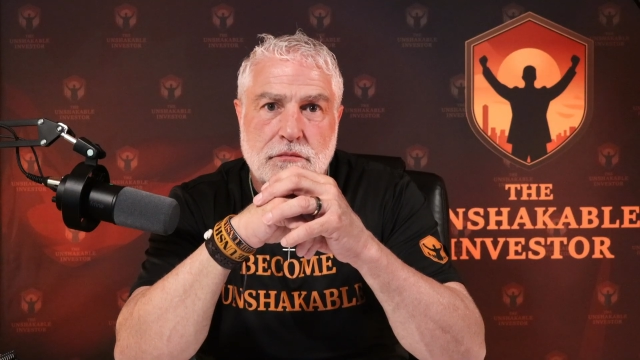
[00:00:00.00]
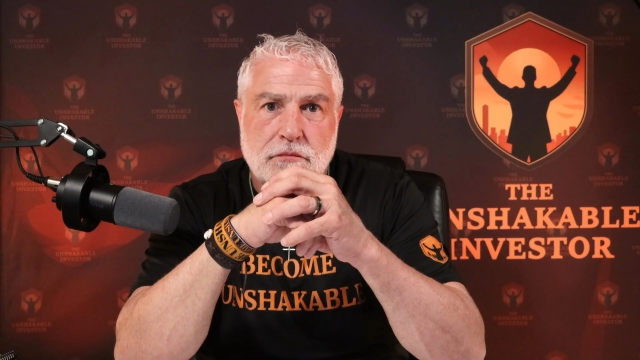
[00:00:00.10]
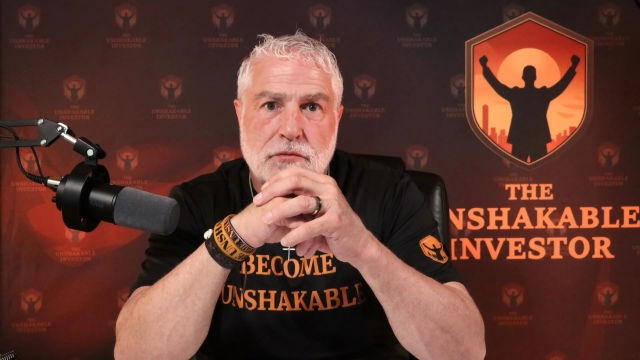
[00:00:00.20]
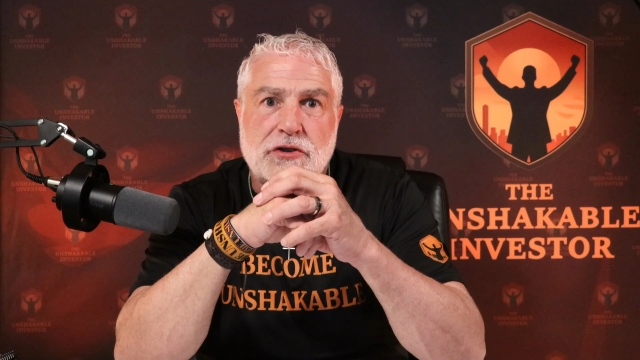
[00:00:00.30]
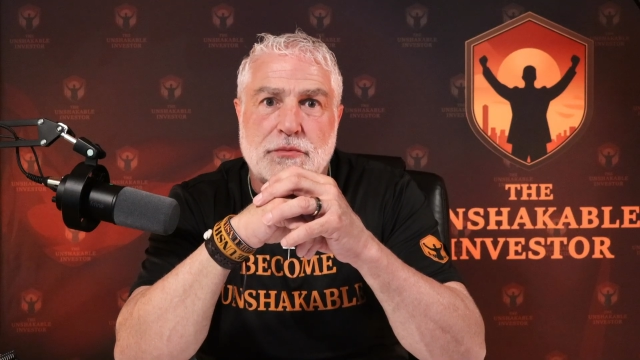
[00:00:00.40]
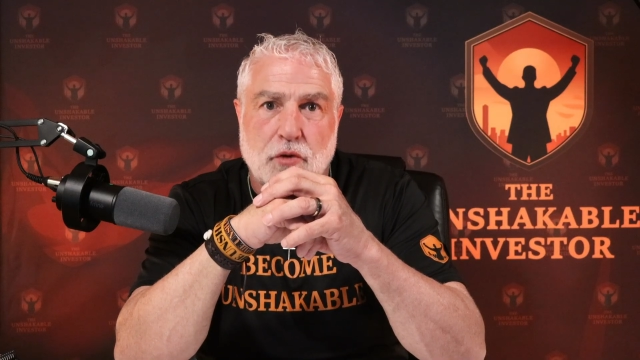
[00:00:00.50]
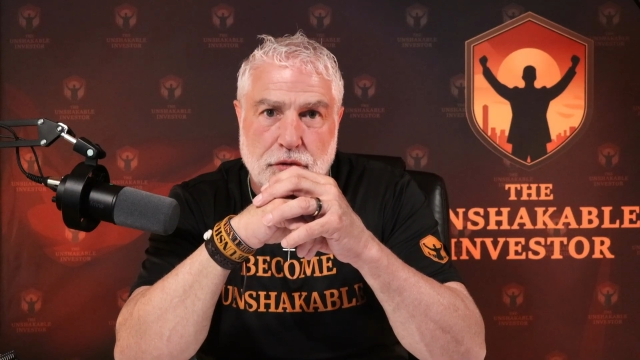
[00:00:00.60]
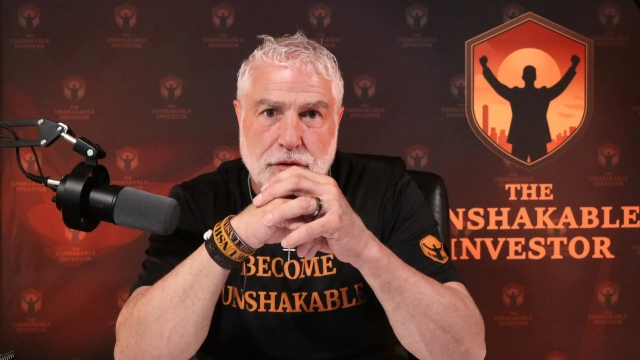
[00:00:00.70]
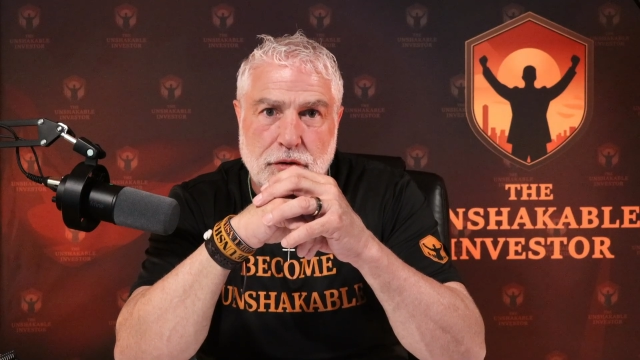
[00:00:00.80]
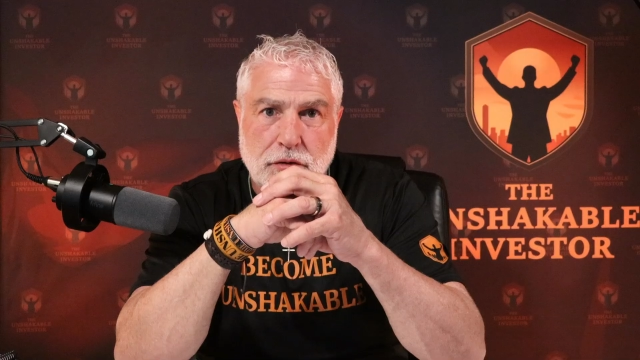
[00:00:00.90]

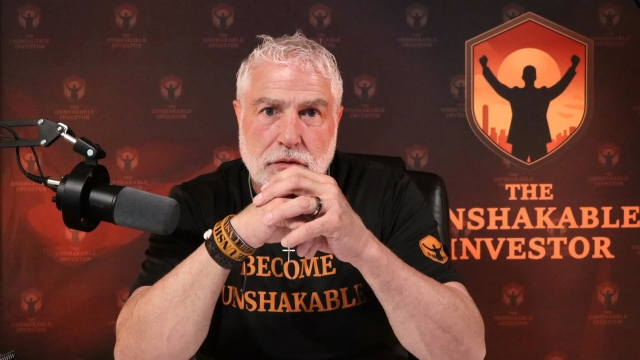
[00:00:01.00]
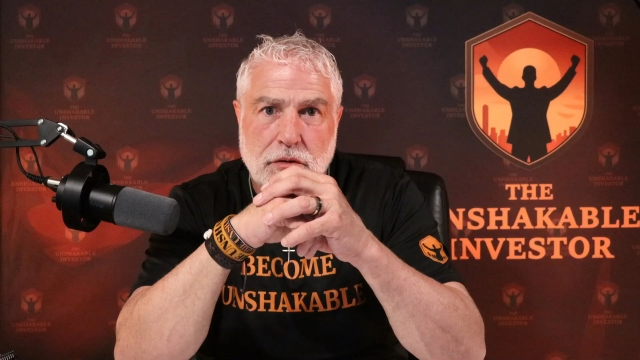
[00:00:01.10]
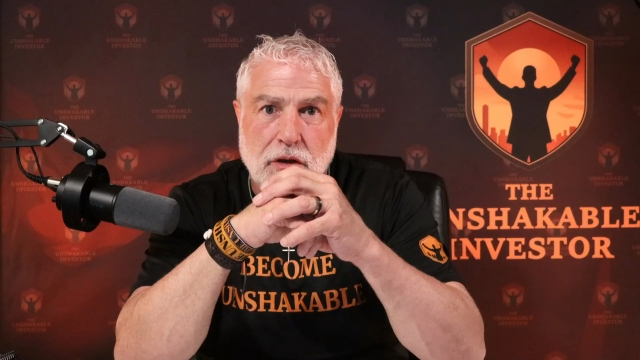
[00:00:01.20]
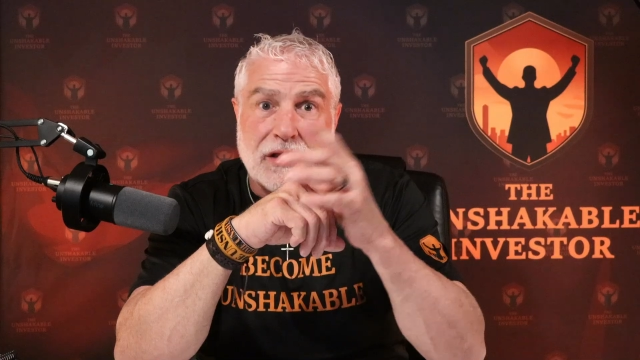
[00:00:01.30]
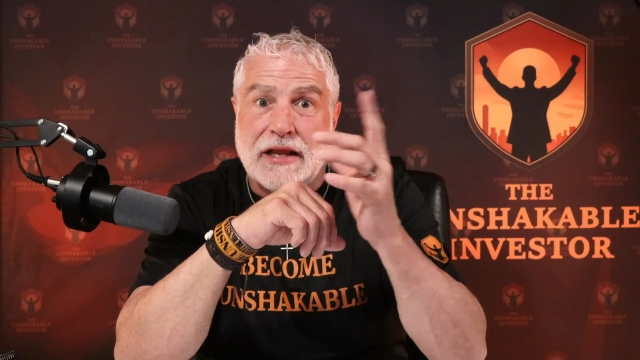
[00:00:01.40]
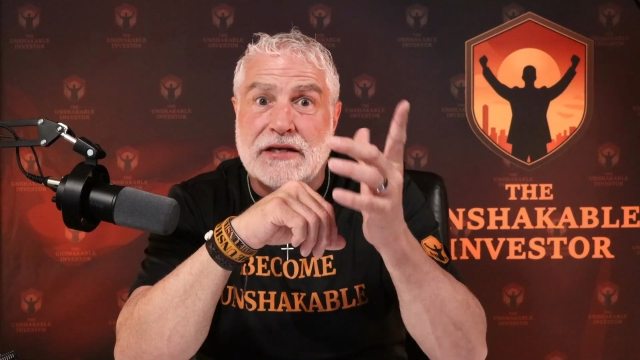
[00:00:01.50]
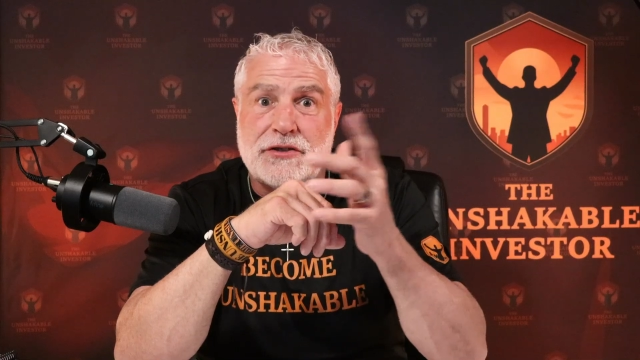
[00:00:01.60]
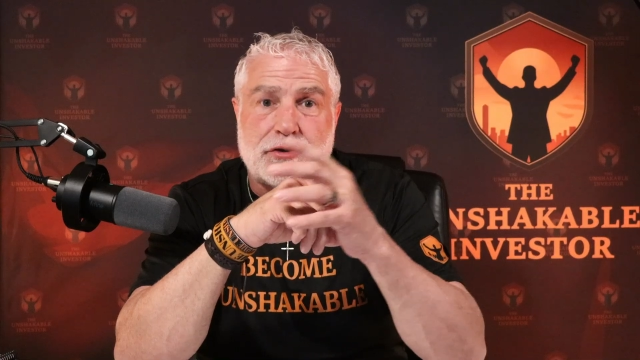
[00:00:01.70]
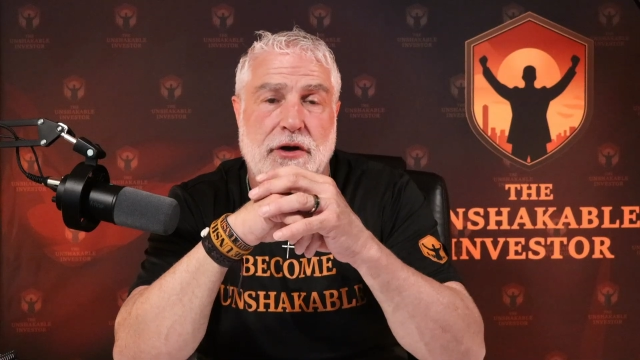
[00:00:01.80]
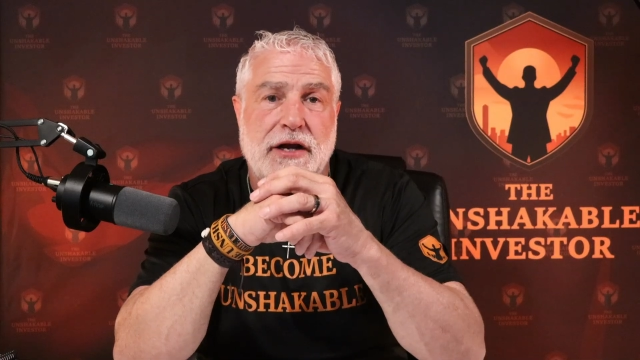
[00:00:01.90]
smoother, less
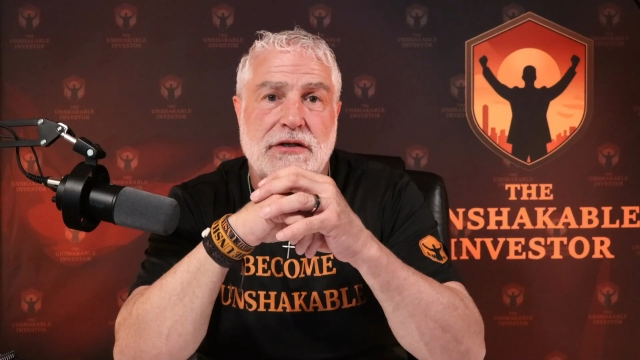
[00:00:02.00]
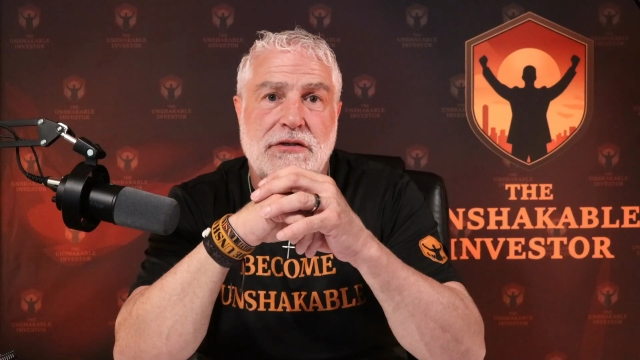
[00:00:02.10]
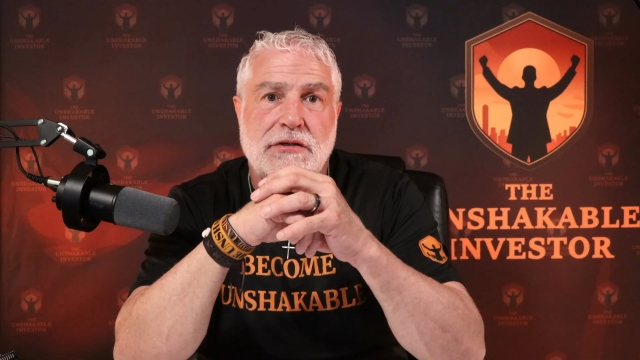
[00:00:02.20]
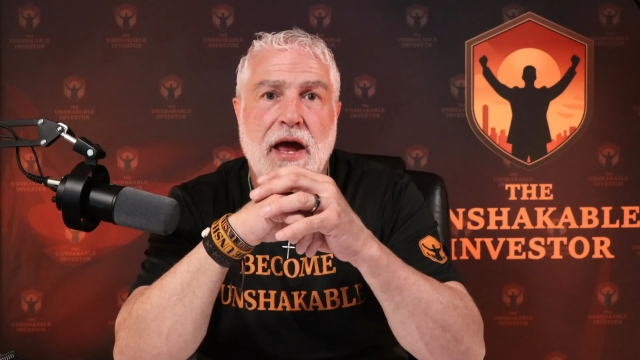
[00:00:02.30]
stress,